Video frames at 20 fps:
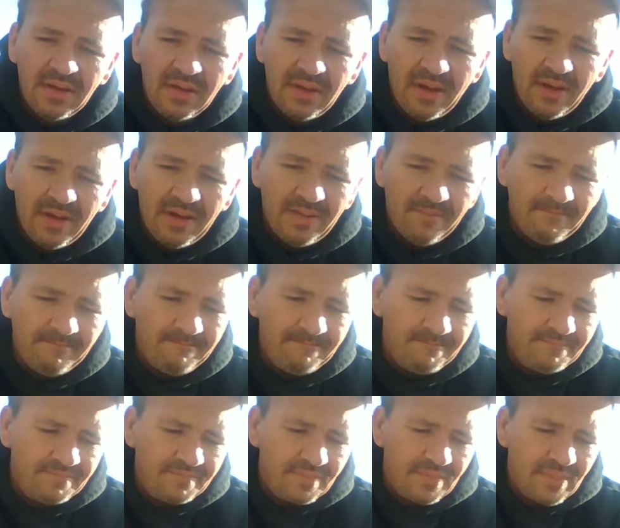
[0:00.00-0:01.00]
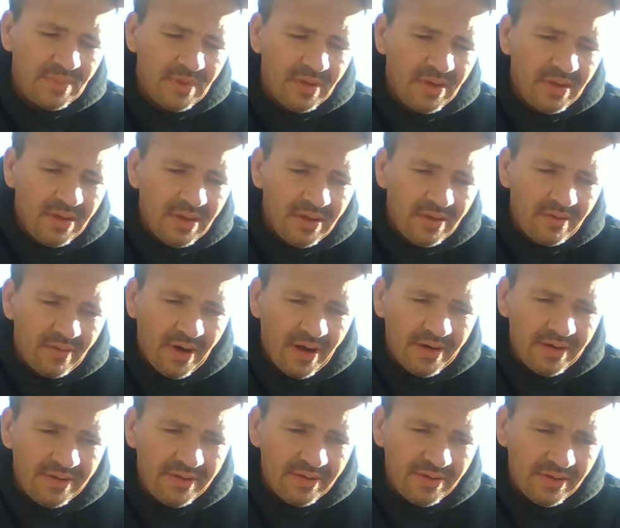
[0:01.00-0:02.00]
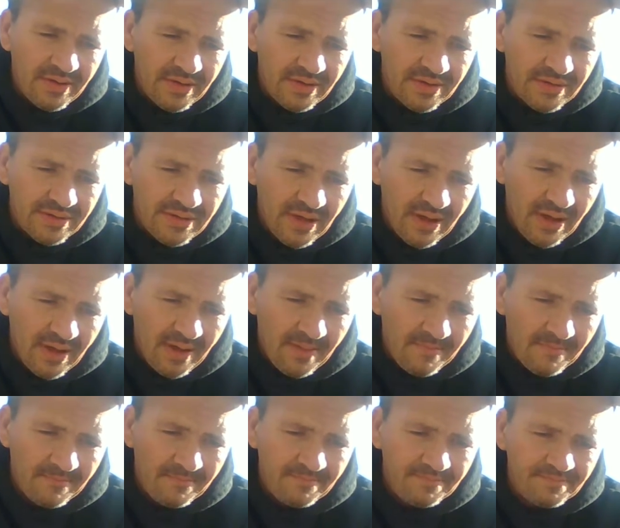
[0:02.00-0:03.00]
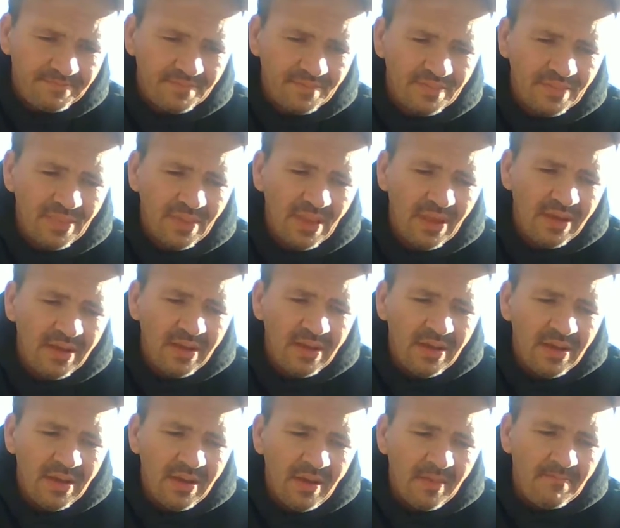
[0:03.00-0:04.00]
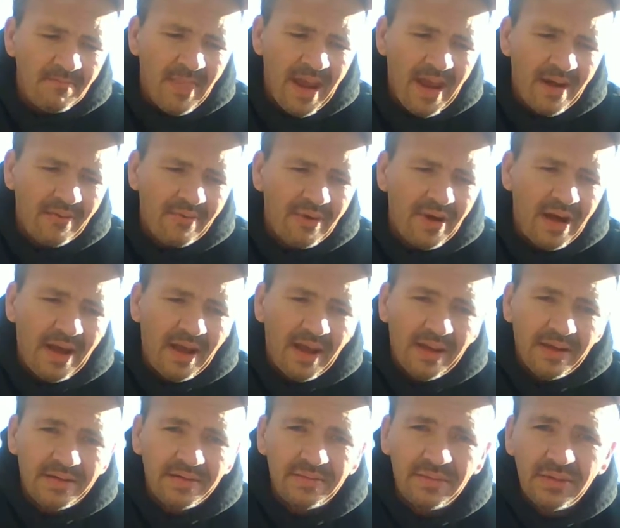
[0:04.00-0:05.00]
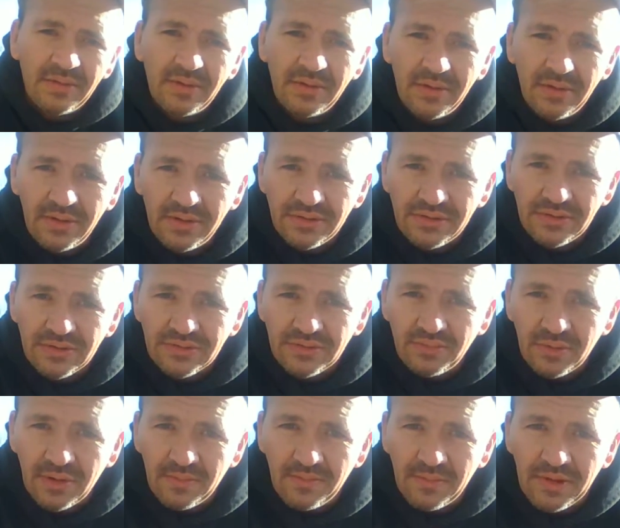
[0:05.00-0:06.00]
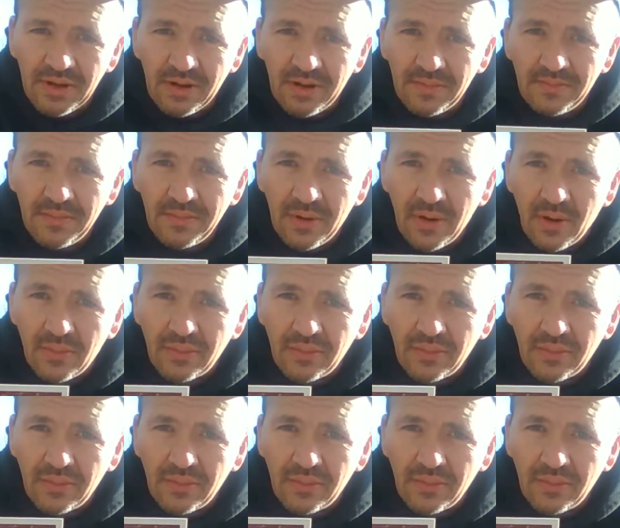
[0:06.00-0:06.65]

Um, right here is um, Matt Ryan. This is, would have been a, a